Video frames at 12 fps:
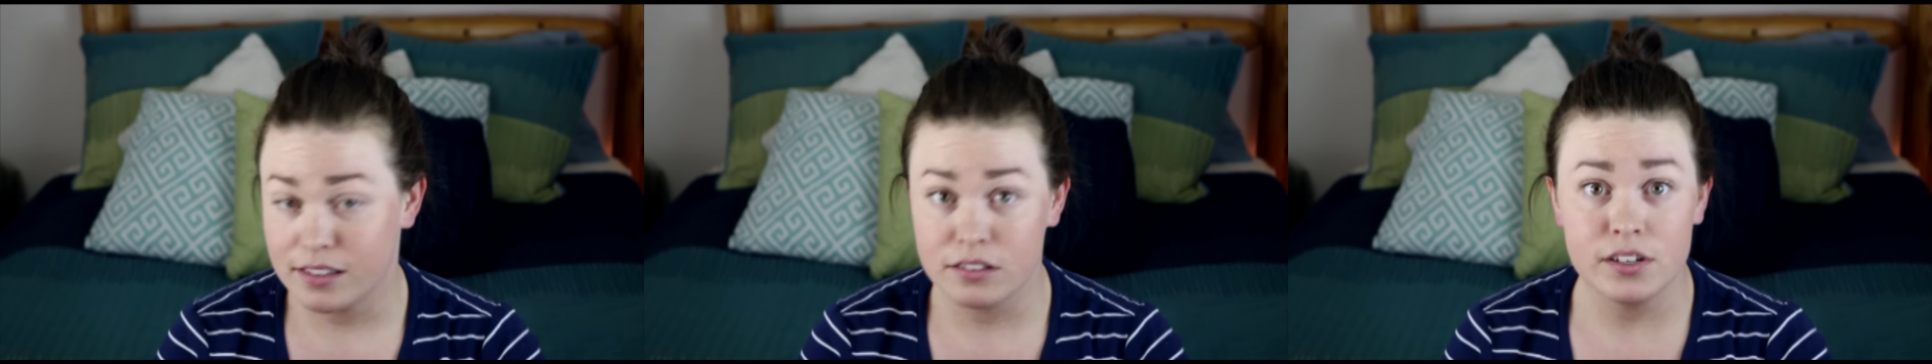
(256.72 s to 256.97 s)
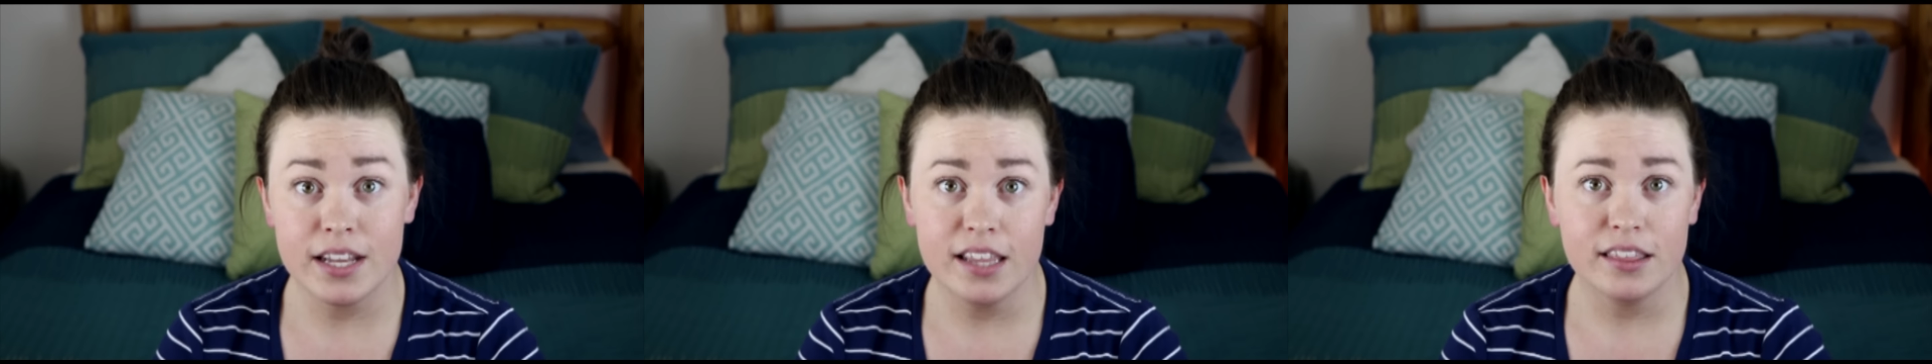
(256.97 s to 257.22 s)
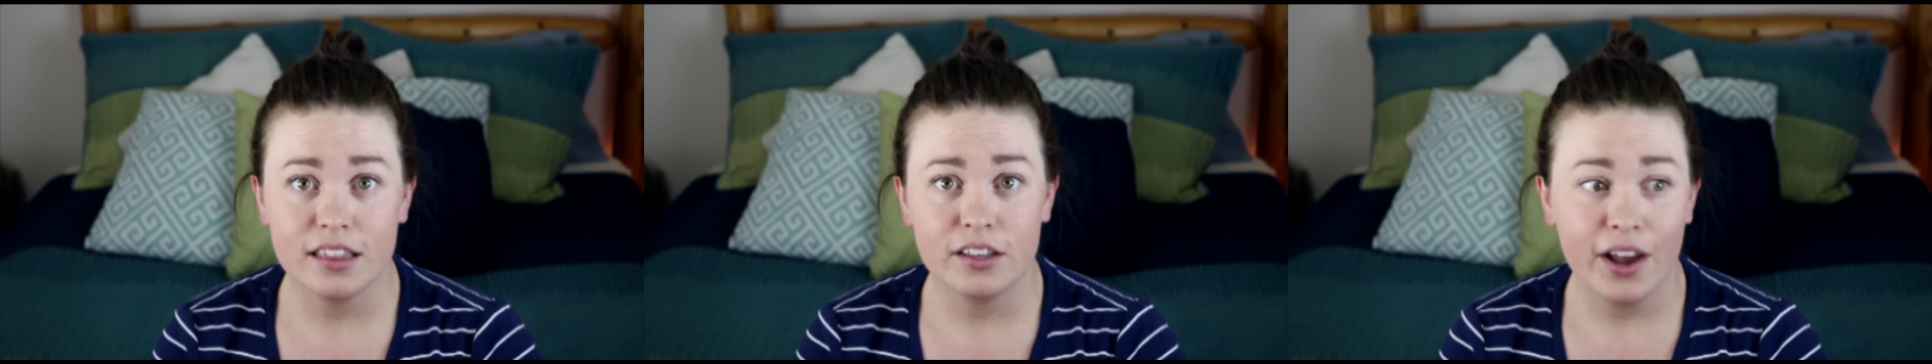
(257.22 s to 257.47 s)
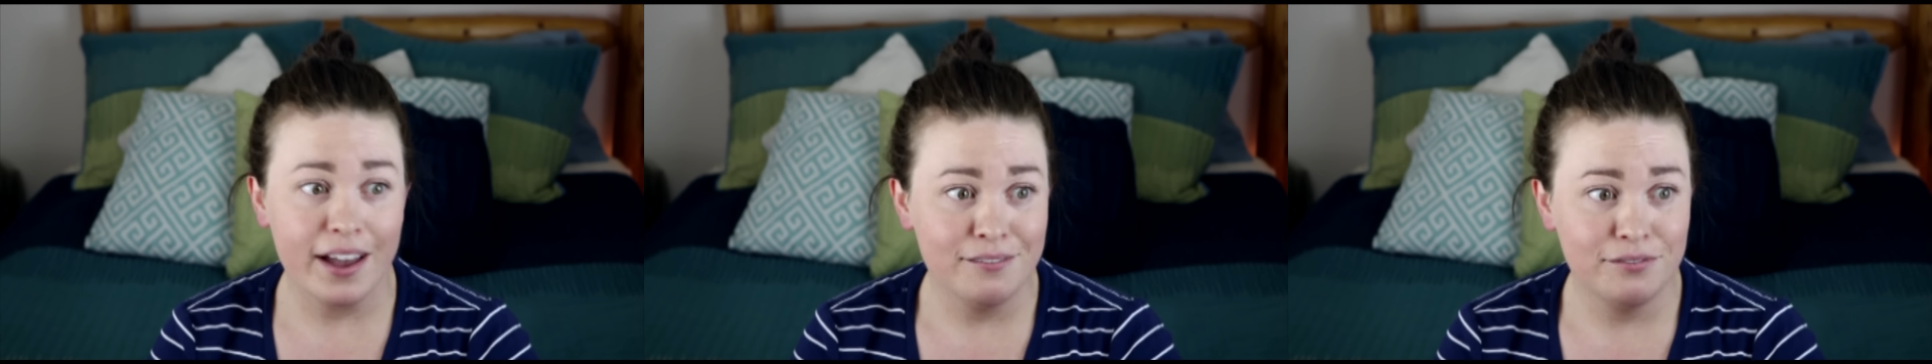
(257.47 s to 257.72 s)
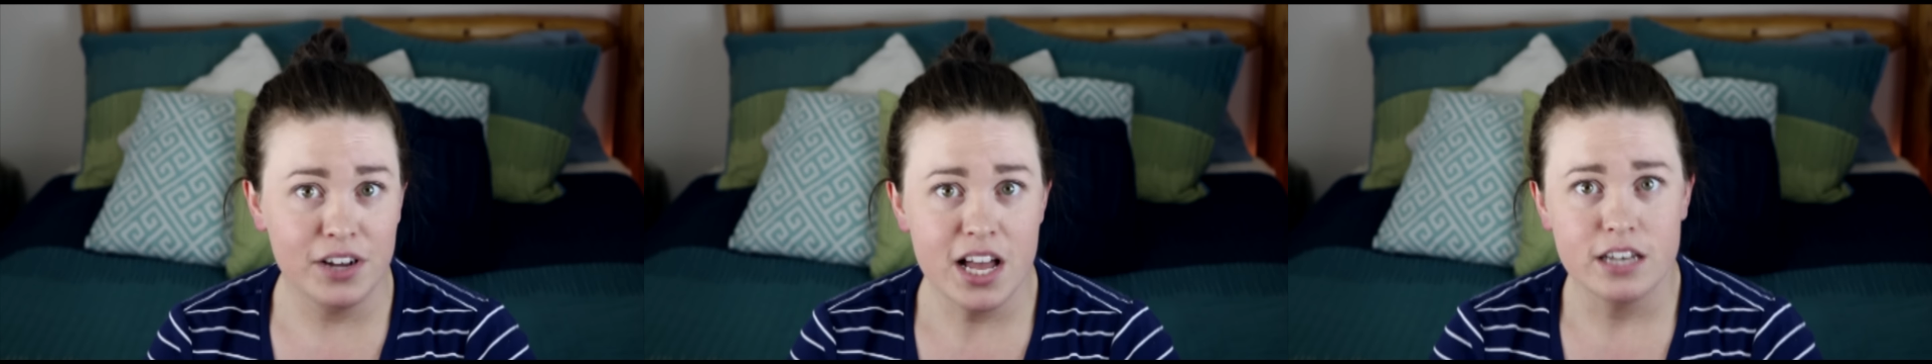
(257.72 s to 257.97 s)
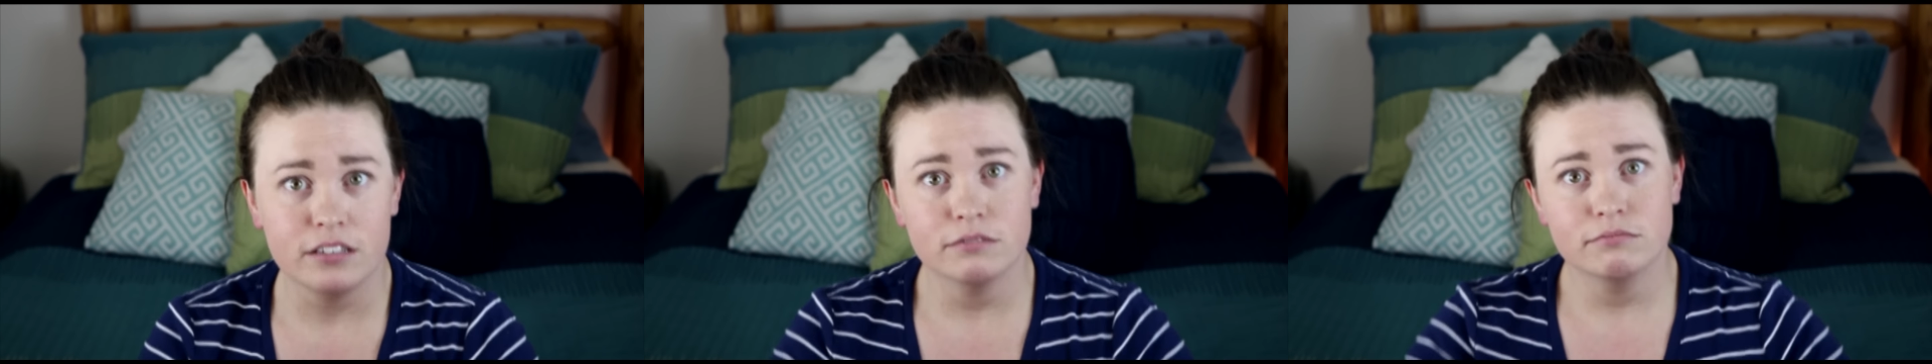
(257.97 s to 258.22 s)
It's neat that they're having
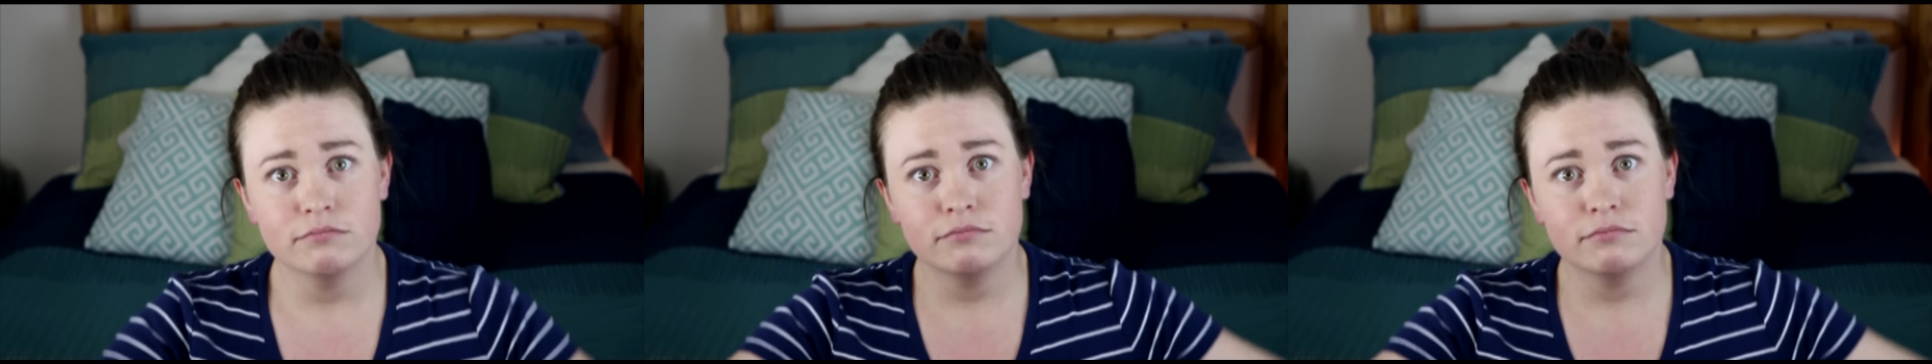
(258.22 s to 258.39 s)
fun.